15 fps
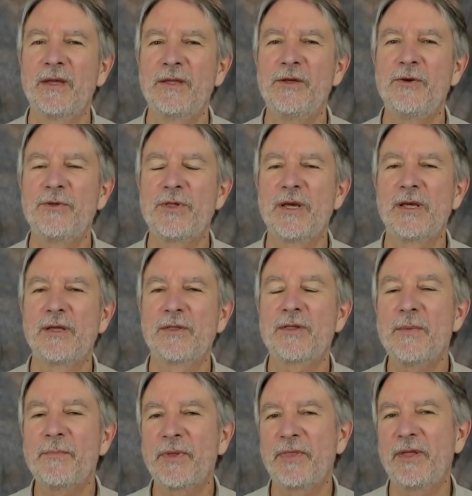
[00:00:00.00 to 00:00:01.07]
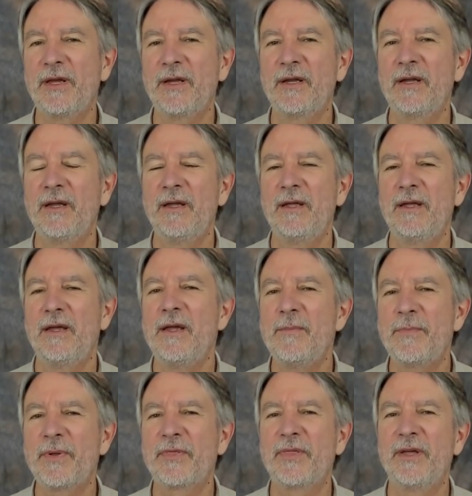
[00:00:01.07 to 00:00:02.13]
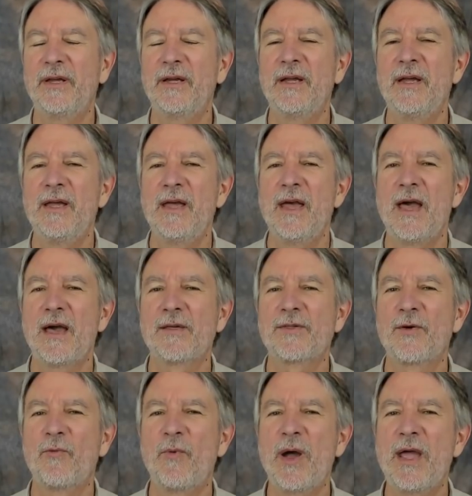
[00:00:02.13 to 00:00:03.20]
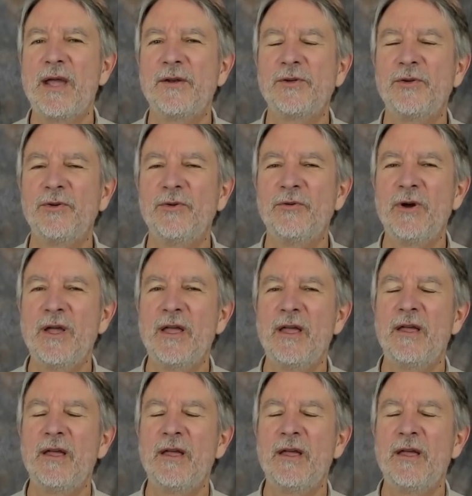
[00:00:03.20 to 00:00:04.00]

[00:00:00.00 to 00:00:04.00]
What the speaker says: using sympathy, empathy as a way to